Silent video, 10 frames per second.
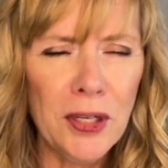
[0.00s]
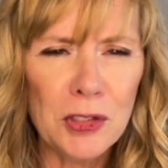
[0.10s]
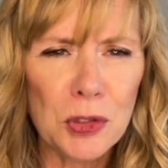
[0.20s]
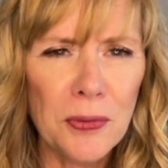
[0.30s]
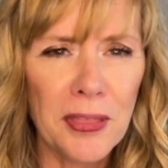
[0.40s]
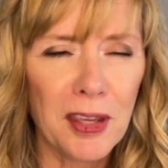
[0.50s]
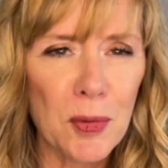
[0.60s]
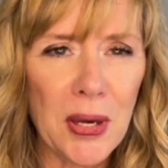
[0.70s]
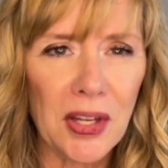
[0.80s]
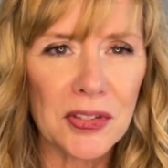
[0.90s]
did you think
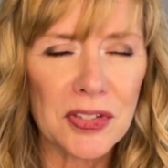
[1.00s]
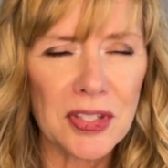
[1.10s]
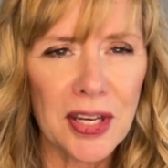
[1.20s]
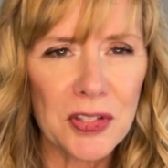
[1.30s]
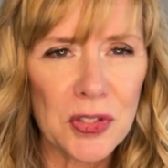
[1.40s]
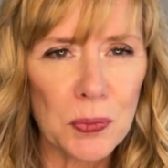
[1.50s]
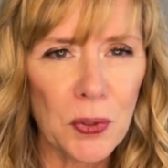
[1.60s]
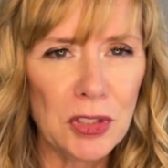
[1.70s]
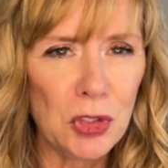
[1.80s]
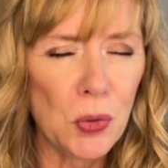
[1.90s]
about sex
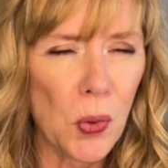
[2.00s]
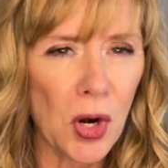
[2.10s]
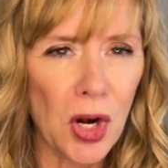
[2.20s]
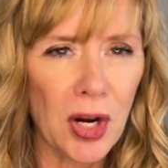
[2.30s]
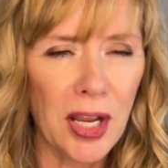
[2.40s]
when you were